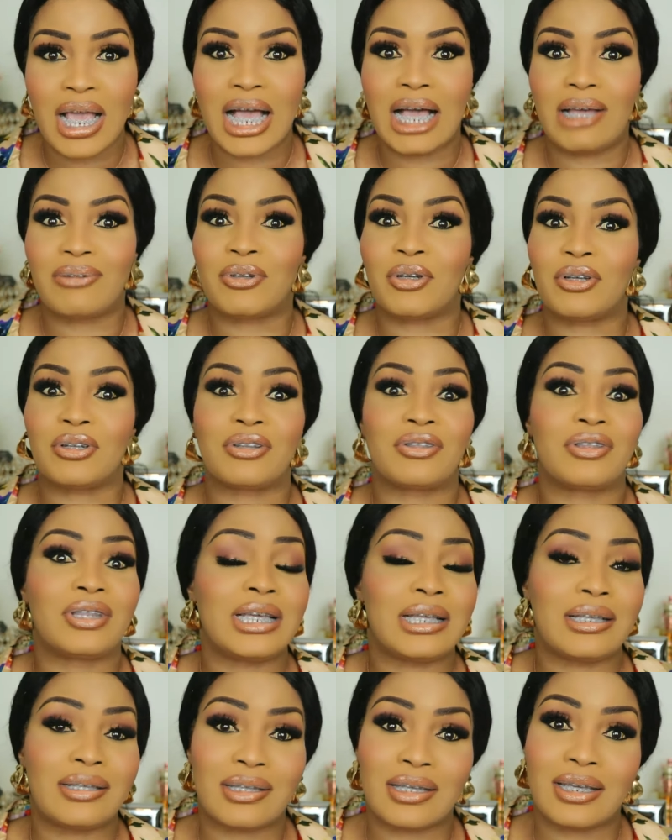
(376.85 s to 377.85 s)
I've got a
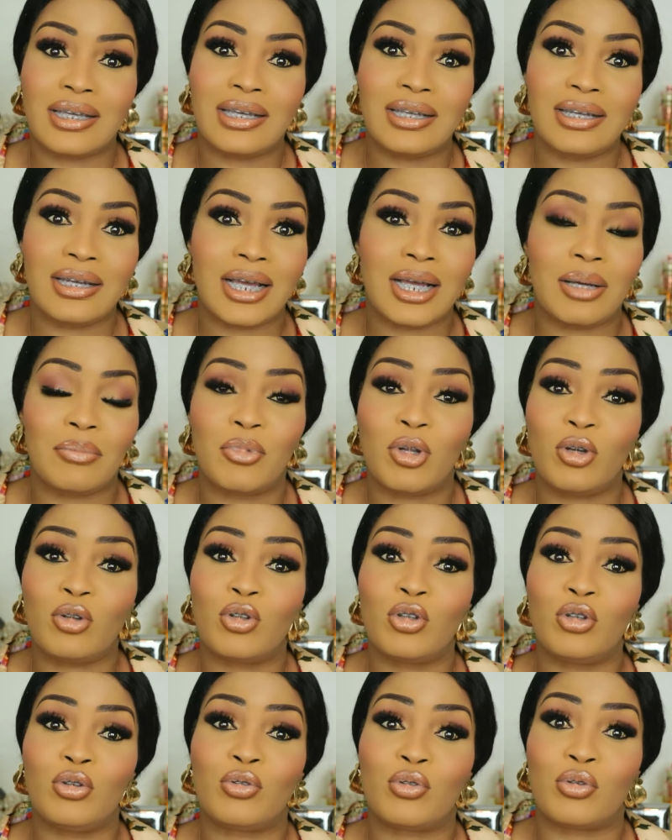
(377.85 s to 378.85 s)
thick skin. I'm not
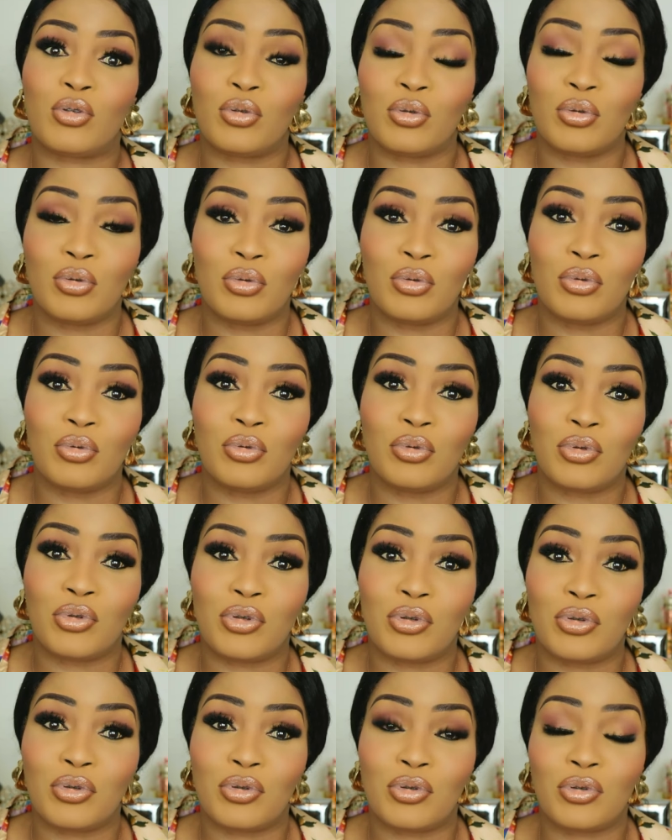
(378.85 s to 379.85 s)
new to,
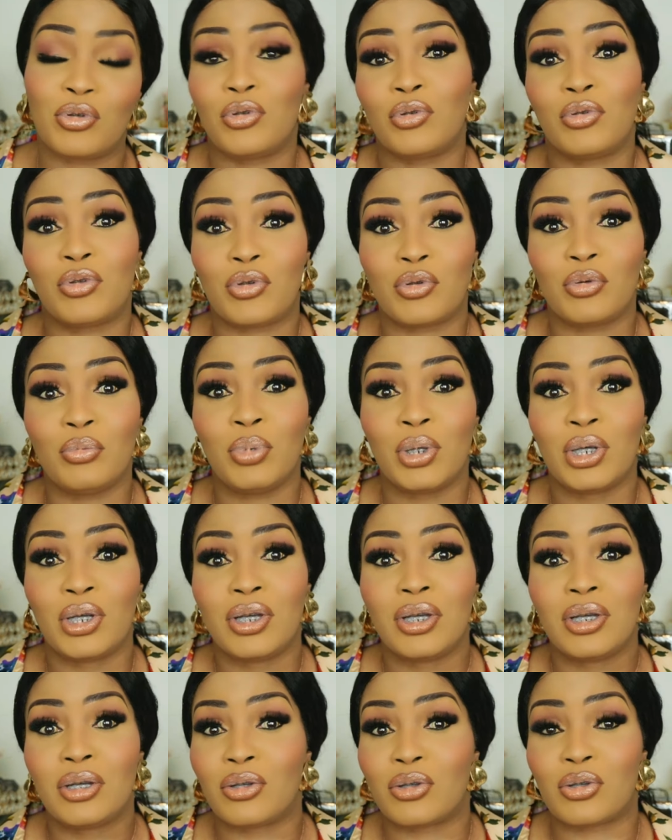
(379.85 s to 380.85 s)
to, to YouTube,
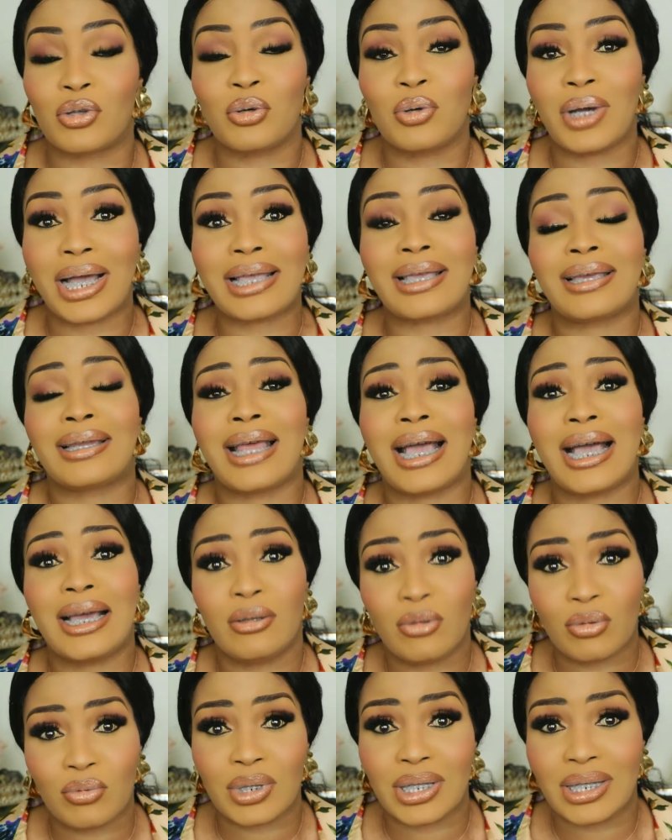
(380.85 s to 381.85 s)
so I can
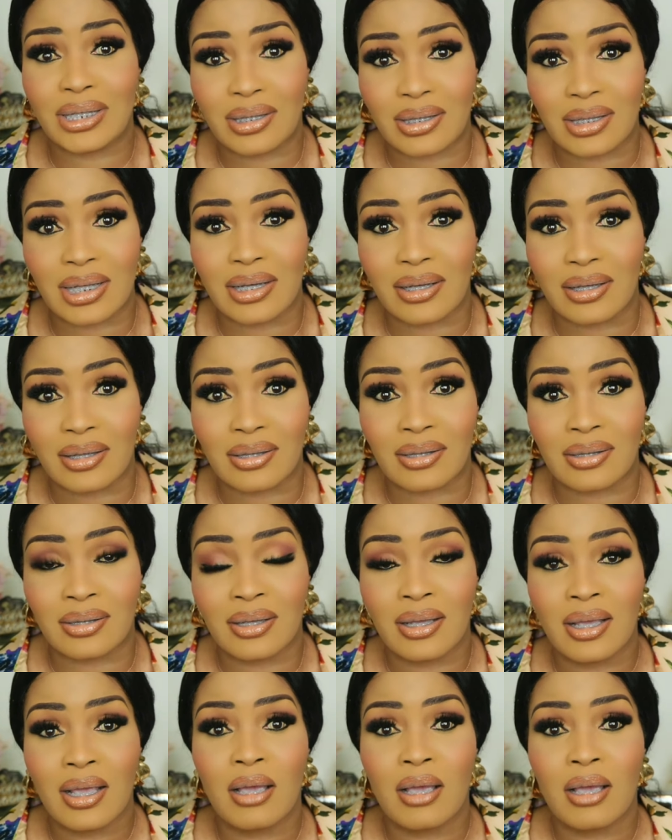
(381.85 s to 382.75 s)
handle these things.